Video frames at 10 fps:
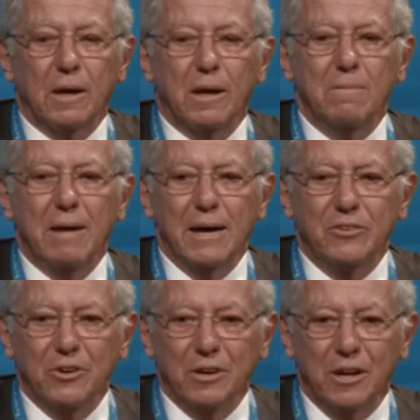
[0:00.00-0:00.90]

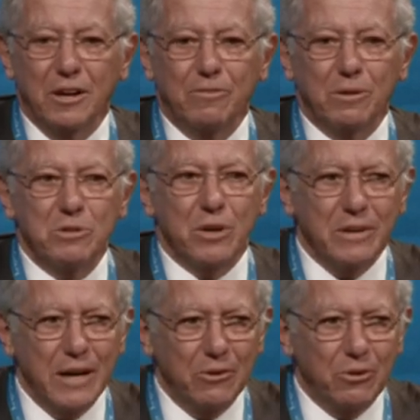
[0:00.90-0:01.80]
imagine if there was a
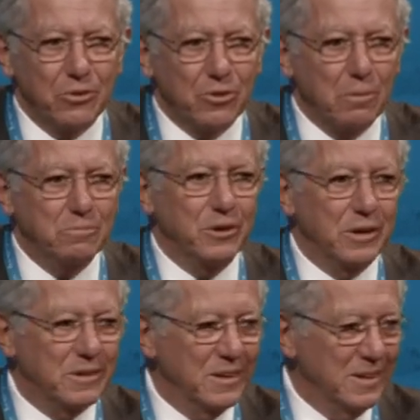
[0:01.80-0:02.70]
near-Earth
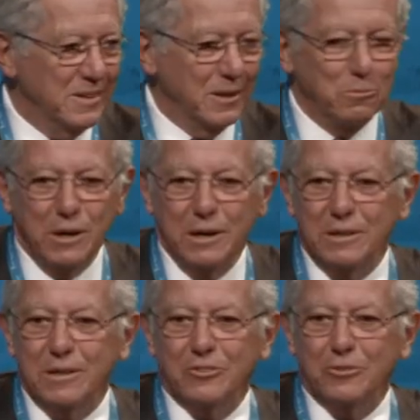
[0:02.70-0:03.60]
object that we,
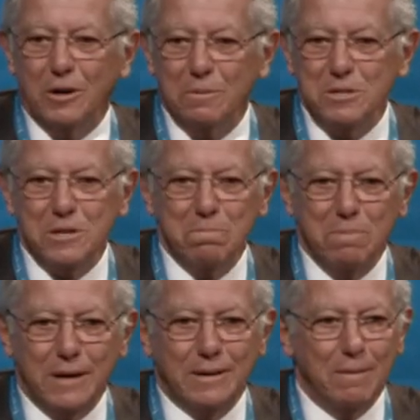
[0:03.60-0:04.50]
the astronomers, had
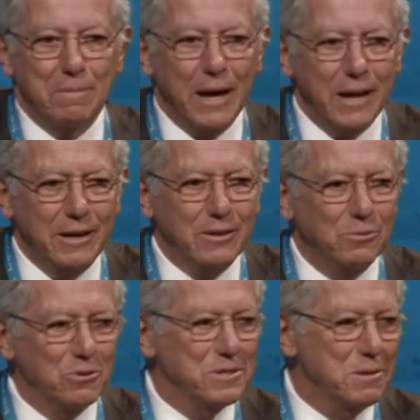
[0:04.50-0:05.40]
picked up heading
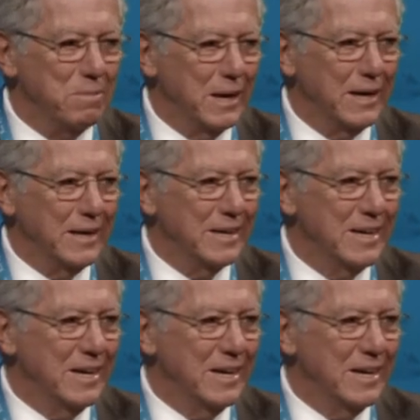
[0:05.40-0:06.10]
towards the planet